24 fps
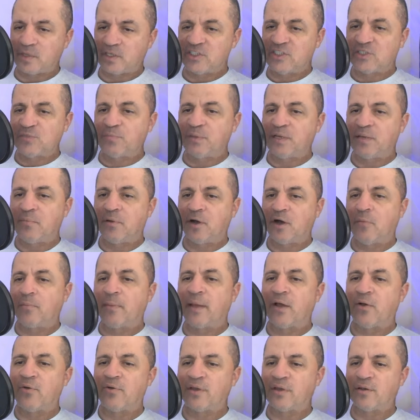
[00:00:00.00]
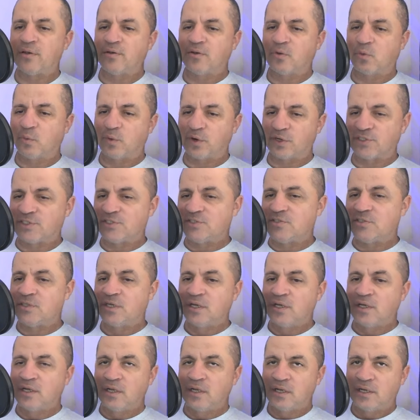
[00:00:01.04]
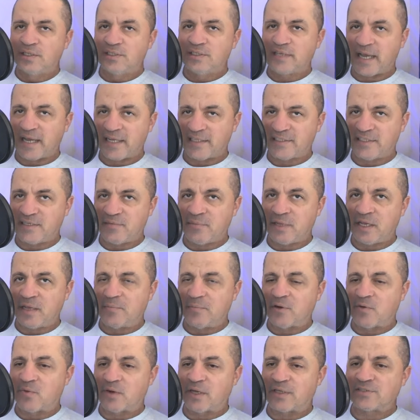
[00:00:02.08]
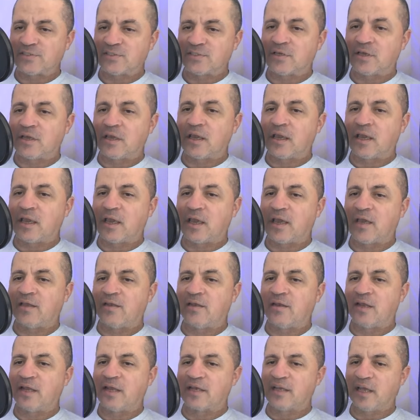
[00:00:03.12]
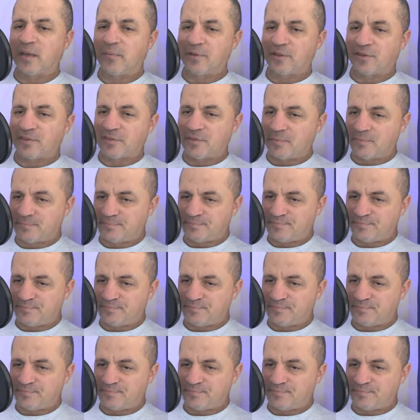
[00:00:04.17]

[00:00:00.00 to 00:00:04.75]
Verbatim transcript: speedball mountain the worst tag team name in wrestling and nick nemeth